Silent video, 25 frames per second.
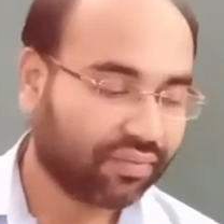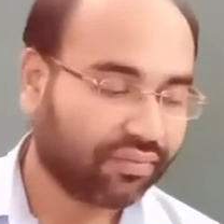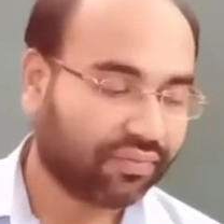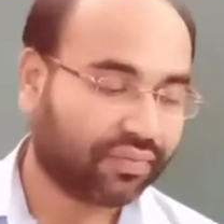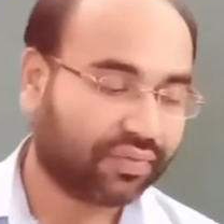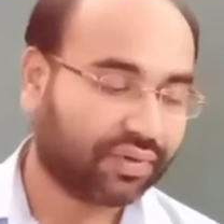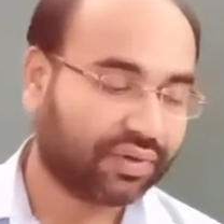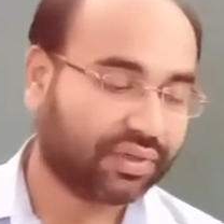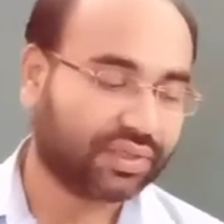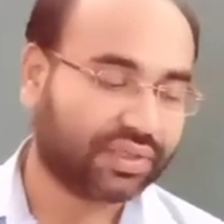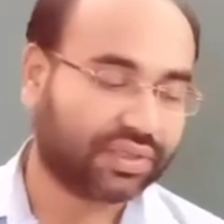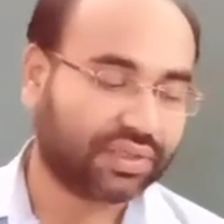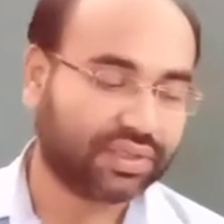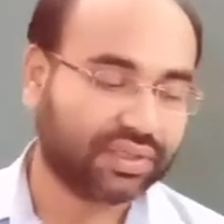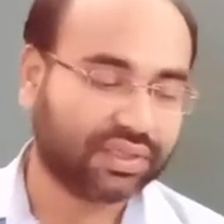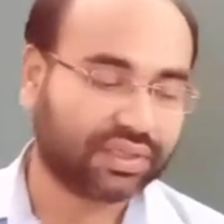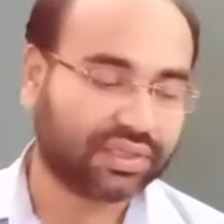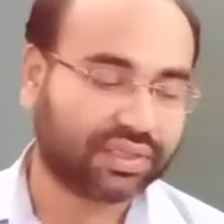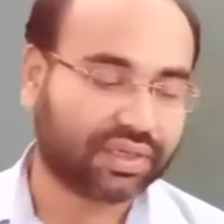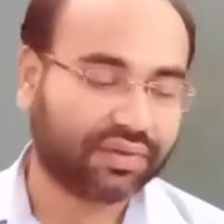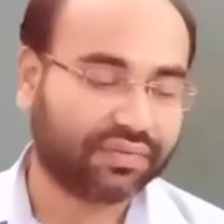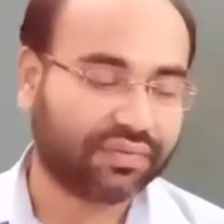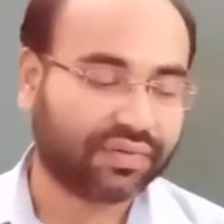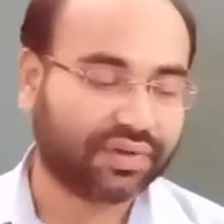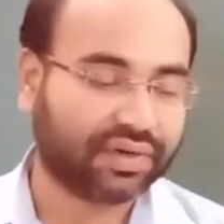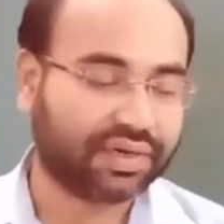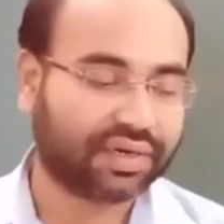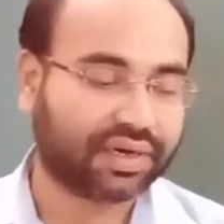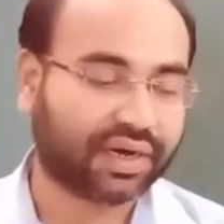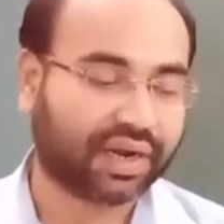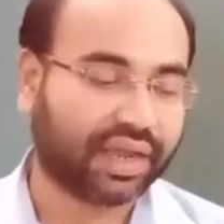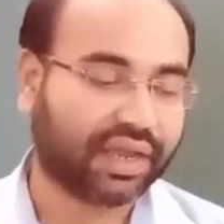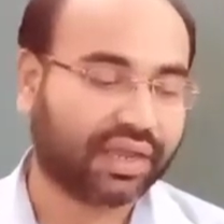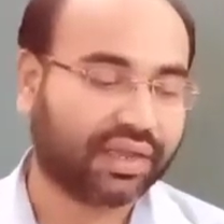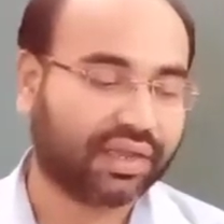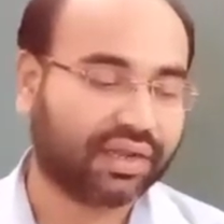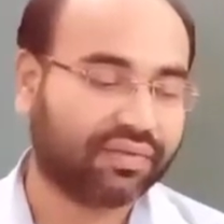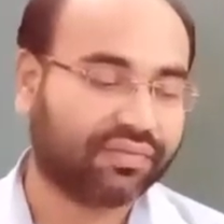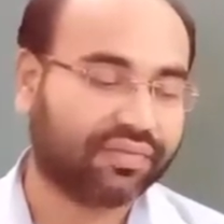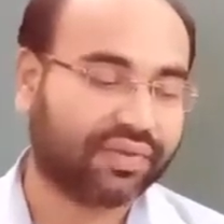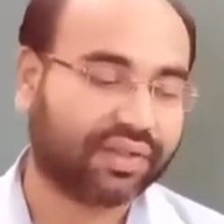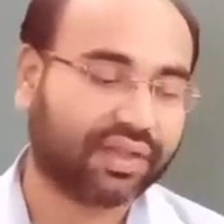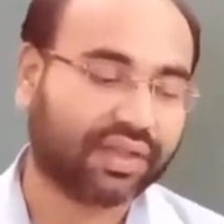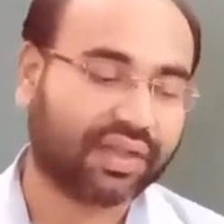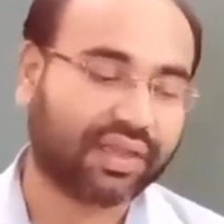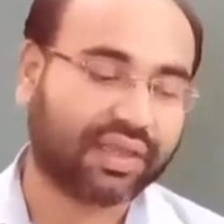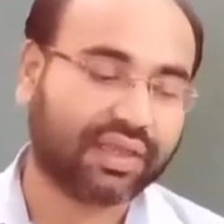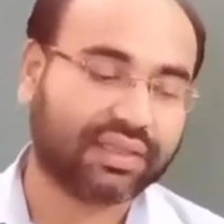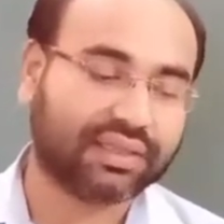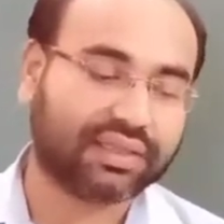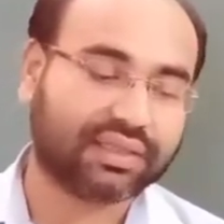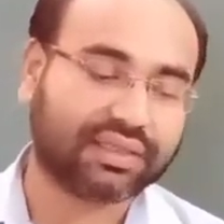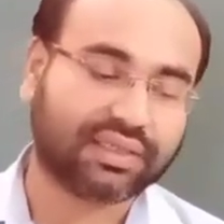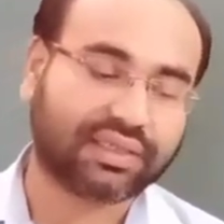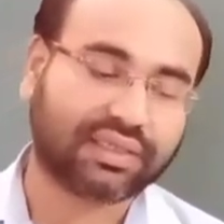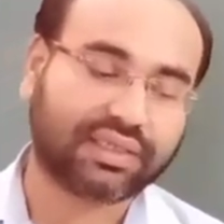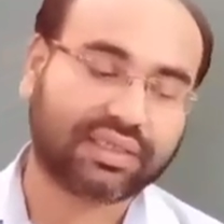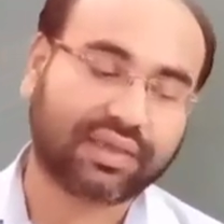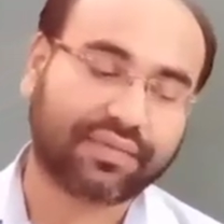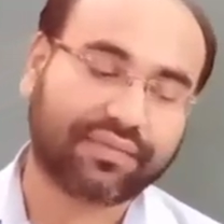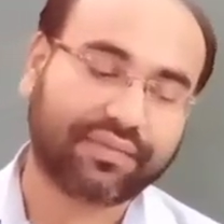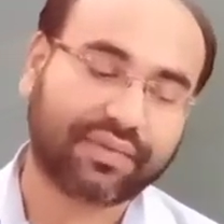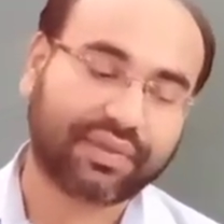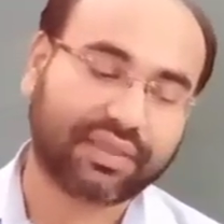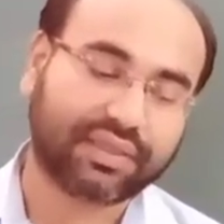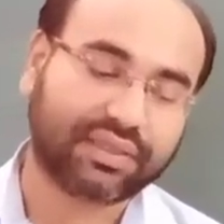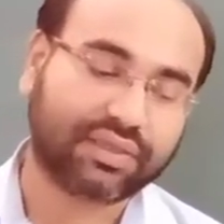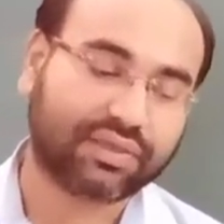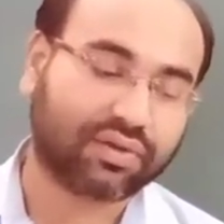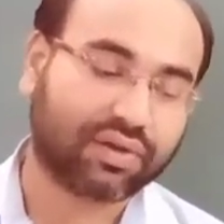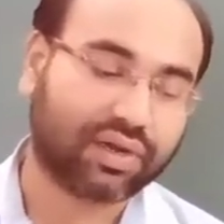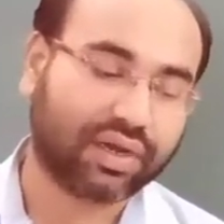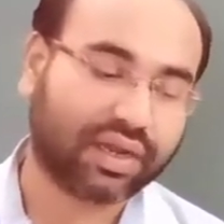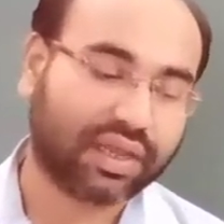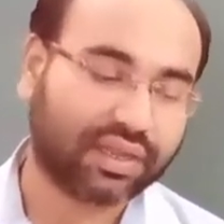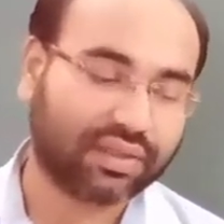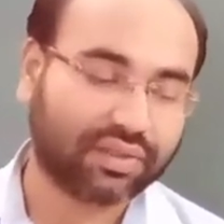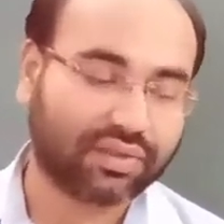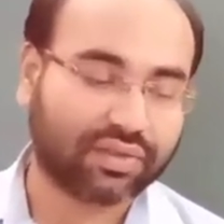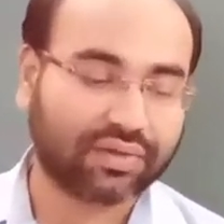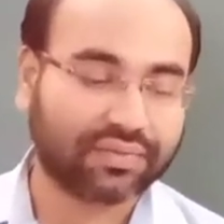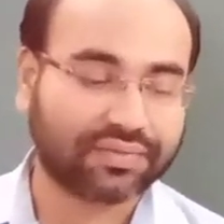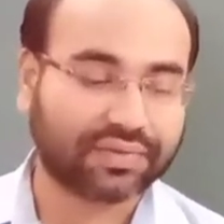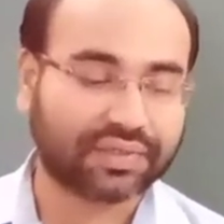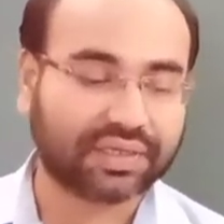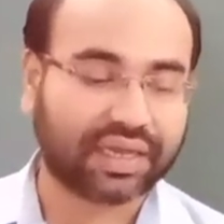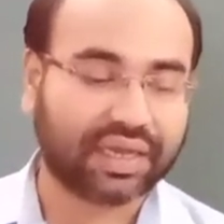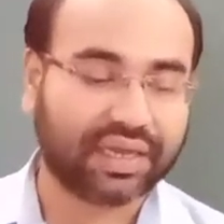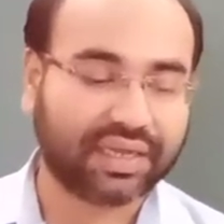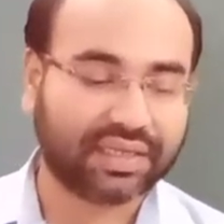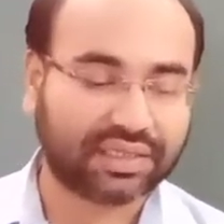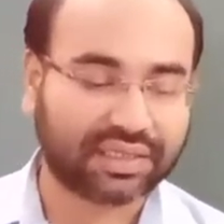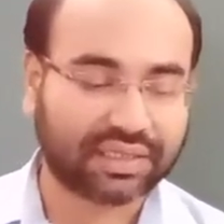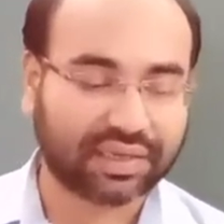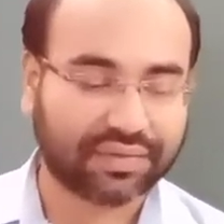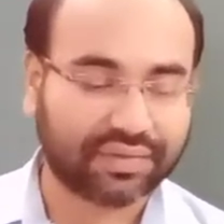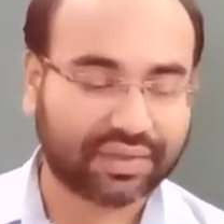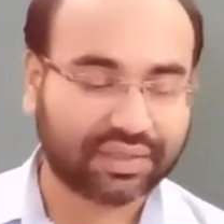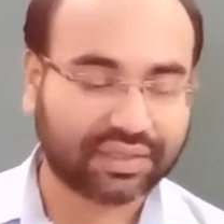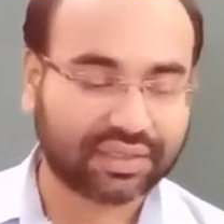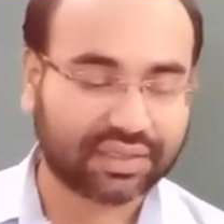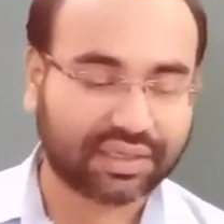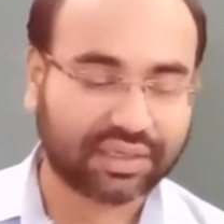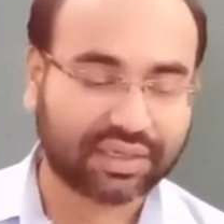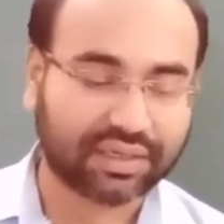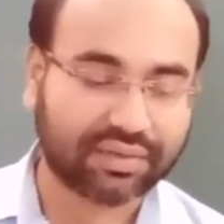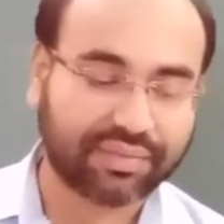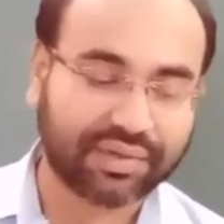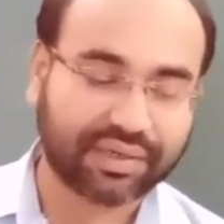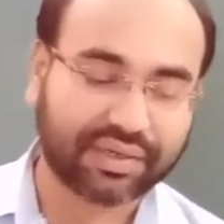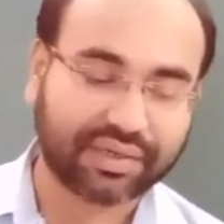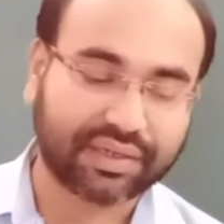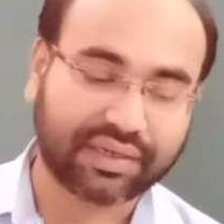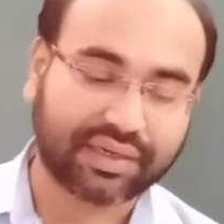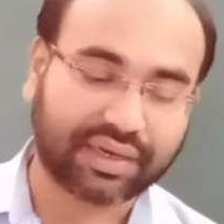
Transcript: first it is given triangle with length of side 7 cm,